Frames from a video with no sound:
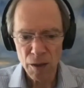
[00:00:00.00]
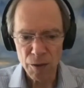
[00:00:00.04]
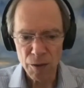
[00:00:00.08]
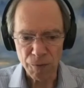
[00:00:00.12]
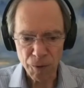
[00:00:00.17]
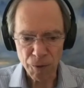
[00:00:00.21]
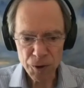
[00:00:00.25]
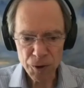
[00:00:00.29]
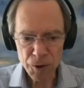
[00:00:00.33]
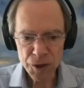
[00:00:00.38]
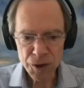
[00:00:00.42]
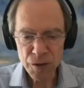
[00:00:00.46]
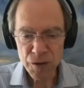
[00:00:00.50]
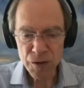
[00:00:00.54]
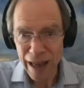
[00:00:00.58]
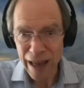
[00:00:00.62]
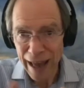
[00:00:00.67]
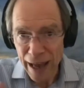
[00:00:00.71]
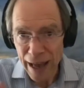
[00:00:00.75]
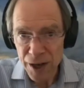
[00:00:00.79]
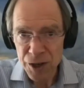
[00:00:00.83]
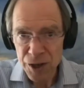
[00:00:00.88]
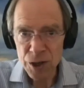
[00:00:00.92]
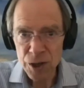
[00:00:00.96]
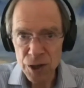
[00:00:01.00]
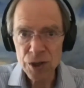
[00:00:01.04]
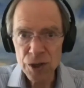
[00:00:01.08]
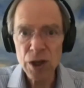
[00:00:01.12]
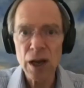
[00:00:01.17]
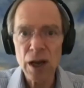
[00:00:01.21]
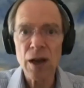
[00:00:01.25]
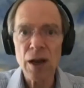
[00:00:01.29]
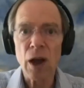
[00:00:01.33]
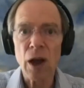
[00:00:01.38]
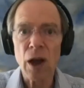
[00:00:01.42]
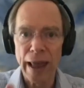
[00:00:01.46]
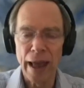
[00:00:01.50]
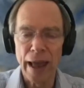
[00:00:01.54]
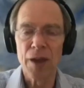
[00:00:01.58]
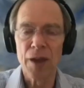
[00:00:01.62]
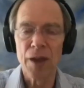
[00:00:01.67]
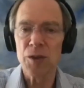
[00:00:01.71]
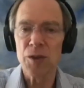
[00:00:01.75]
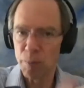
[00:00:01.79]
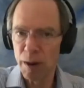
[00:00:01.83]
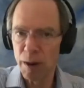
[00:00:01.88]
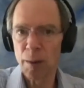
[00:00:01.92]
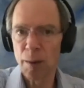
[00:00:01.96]
the first thing the agent
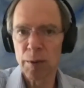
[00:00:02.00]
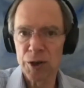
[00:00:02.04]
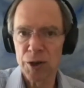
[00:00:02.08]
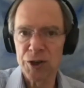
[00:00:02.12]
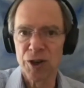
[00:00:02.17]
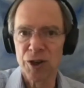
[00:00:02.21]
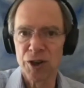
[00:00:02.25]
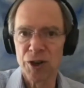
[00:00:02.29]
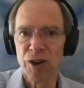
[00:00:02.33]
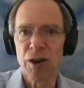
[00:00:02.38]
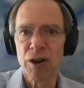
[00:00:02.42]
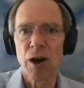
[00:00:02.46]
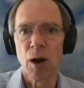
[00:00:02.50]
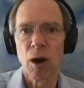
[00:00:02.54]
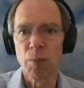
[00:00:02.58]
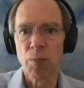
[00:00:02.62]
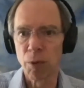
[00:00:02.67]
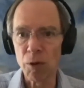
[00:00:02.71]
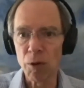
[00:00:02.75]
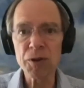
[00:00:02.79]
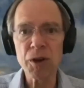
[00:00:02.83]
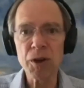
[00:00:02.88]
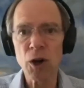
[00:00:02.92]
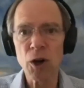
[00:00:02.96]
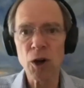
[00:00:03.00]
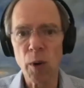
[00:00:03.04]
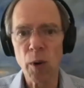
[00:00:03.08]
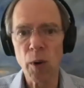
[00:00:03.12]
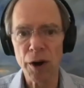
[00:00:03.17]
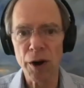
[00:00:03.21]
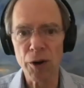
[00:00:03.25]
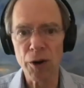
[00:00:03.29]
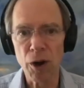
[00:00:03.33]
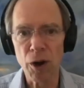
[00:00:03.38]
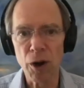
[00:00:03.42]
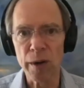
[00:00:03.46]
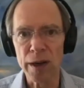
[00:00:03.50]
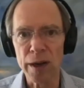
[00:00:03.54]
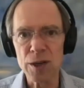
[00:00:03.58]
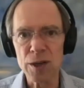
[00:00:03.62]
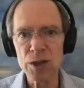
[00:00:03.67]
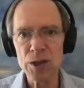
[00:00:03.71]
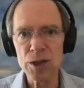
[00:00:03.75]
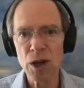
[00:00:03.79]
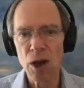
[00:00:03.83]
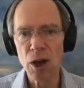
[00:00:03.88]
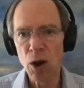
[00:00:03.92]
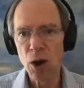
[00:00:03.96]
and the publisher are both going to want to know
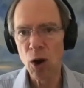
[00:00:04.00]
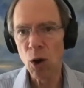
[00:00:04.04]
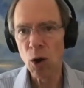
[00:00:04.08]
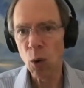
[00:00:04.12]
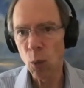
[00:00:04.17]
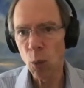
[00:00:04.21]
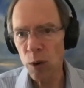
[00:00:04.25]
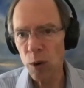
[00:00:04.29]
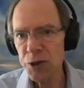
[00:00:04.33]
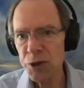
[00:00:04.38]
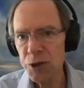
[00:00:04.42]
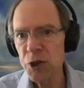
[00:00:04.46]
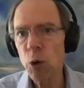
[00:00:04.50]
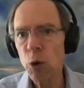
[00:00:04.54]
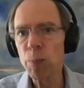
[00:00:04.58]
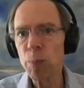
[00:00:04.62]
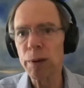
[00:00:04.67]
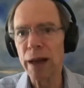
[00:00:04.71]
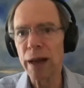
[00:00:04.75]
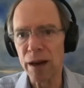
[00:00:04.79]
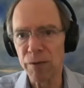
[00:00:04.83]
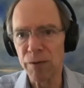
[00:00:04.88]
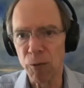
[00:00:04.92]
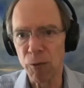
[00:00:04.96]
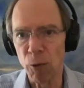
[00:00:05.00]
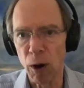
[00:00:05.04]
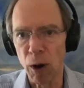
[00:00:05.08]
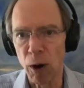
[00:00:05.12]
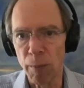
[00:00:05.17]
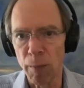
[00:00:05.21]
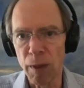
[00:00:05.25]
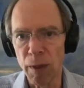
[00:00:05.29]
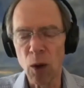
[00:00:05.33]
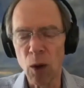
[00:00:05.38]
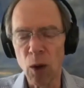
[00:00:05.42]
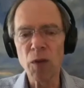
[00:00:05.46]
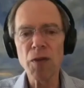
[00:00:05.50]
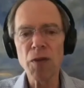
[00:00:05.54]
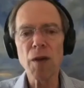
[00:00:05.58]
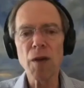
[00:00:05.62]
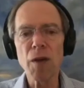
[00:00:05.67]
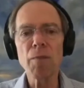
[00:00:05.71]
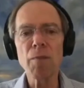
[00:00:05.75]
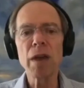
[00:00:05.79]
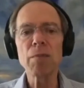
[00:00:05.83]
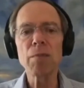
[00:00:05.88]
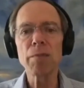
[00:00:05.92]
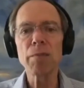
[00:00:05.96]
is what's your platform and what
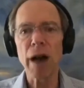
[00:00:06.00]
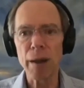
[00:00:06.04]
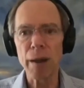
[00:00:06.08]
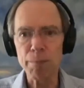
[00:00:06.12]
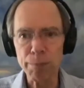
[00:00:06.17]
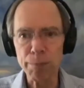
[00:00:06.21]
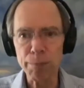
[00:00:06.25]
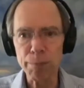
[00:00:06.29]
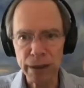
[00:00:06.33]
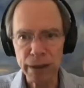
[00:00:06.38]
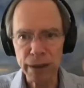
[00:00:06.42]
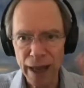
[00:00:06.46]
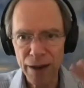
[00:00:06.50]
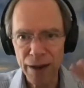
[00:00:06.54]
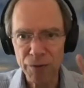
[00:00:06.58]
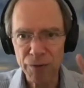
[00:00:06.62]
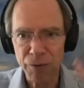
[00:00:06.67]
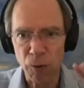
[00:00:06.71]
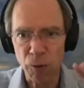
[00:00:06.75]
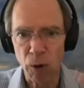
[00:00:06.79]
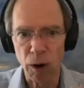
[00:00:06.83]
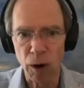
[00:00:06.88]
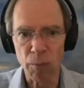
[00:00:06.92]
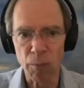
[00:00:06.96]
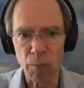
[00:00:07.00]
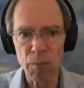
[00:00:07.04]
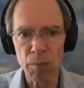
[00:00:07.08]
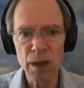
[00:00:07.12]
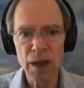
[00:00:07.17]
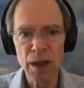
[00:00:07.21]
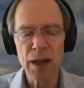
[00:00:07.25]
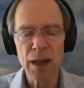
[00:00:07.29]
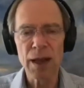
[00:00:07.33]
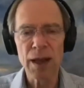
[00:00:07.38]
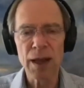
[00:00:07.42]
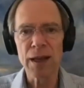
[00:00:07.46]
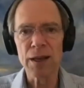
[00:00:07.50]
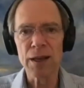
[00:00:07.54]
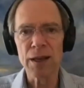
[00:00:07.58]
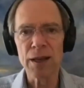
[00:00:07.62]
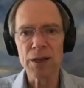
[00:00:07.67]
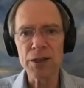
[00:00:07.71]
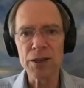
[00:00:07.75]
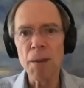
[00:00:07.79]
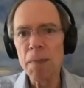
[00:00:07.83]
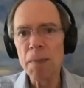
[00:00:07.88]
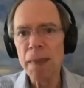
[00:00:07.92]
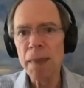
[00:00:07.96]
they mean by platform
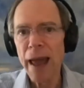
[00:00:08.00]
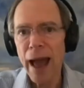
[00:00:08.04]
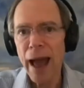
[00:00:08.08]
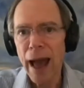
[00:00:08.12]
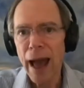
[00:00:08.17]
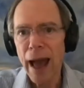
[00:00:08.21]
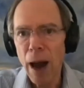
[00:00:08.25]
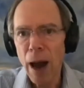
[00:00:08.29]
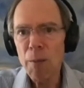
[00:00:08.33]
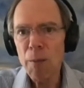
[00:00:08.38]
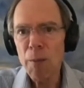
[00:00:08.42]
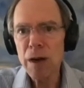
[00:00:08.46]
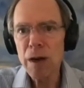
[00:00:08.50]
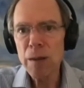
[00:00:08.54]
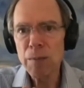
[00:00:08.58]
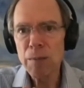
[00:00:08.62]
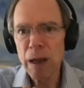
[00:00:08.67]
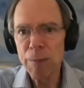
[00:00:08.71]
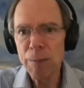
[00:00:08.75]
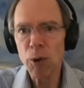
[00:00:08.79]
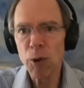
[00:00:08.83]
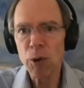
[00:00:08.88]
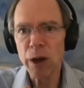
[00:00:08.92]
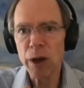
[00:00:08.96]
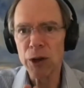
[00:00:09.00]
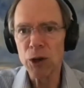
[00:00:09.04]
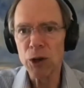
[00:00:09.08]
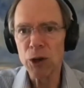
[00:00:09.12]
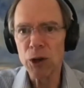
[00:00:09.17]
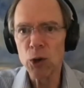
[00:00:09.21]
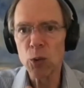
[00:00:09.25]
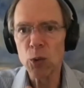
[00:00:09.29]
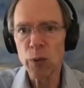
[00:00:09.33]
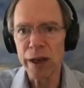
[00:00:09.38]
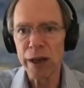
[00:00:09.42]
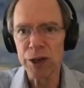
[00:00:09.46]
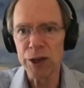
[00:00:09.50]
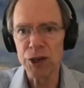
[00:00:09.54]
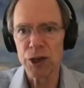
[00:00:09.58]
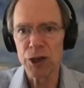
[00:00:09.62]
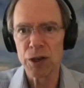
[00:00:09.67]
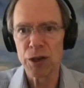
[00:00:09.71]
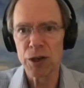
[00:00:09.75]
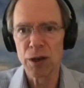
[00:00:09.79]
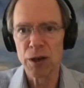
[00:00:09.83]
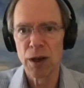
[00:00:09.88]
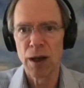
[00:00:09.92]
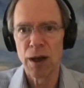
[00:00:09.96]
is how many people can you
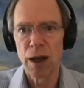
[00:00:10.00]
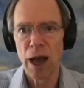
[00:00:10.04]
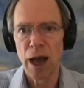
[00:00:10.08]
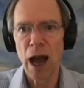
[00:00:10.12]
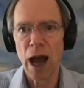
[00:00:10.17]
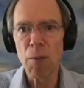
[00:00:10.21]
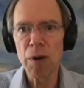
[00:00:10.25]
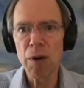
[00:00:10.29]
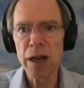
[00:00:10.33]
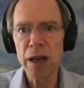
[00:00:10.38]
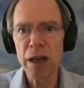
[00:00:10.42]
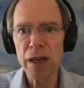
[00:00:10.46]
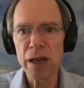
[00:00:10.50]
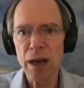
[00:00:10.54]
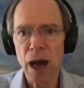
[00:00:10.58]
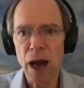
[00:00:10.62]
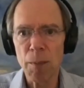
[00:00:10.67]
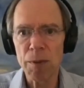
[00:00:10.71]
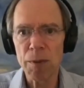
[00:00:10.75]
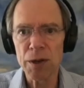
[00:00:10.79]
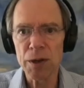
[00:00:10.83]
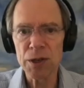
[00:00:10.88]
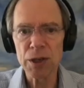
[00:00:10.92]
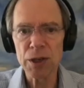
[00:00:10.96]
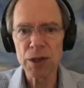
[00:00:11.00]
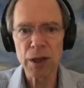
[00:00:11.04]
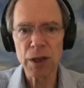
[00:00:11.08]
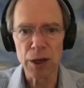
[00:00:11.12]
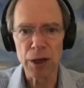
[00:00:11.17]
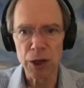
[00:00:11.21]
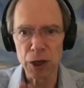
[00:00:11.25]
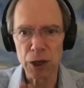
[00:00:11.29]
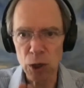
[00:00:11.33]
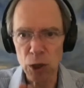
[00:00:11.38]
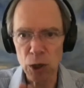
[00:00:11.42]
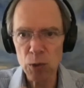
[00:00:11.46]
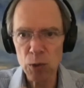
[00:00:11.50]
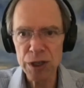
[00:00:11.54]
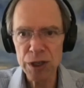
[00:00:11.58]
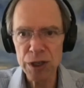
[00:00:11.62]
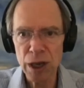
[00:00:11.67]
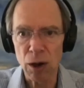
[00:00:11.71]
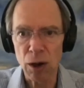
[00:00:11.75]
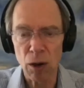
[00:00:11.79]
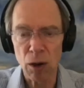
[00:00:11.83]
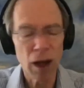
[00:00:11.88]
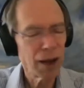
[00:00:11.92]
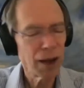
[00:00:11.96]
reach? How many copies can you
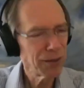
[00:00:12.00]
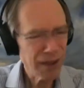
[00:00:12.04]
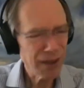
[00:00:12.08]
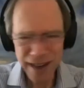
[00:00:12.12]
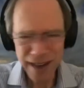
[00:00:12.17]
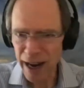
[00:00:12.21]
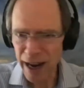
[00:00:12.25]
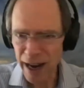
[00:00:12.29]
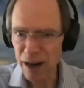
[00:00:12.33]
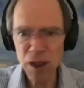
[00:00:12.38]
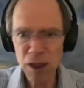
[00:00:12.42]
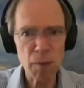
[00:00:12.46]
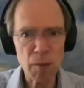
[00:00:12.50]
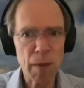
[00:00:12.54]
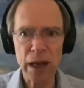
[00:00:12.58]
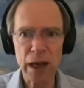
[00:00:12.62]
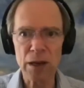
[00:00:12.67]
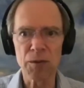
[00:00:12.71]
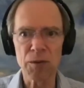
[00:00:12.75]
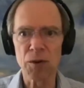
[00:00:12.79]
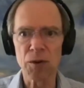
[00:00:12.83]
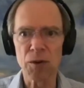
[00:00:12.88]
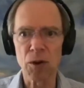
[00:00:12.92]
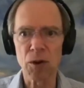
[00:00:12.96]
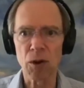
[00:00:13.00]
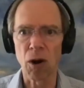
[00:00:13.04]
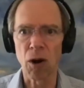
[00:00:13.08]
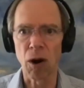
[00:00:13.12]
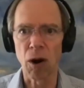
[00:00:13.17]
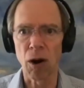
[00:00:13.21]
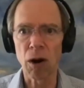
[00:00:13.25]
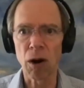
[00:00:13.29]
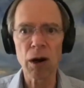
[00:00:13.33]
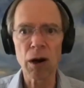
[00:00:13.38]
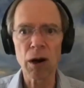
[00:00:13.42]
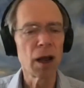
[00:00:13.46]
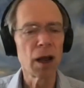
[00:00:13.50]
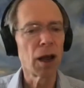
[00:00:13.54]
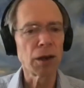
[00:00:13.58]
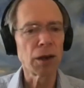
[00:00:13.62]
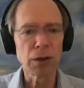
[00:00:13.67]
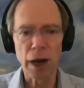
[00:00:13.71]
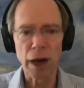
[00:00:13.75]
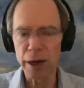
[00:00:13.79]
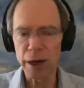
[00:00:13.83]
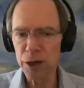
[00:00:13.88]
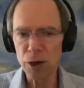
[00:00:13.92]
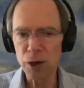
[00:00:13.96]
sell? Not out of the back of your car,
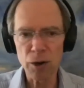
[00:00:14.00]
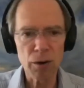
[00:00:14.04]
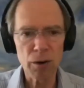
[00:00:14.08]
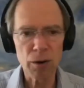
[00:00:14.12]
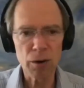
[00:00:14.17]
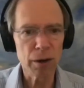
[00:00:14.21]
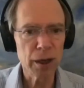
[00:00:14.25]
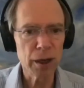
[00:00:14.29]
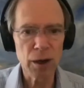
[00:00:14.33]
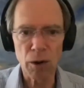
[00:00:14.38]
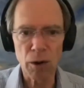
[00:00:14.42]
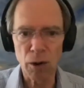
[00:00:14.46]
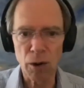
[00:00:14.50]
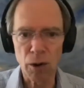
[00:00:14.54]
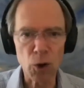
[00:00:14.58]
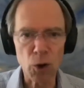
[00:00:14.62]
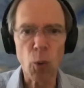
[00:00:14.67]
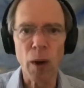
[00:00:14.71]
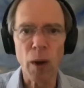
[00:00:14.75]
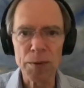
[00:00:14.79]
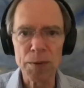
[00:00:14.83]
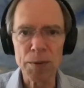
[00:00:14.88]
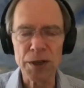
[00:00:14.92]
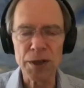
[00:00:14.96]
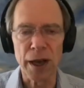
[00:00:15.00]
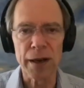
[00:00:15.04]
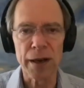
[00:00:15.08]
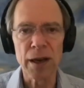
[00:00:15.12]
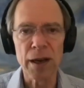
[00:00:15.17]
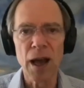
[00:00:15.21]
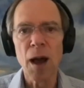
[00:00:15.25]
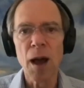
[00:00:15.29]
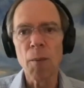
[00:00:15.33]
not in your, you know, on your website,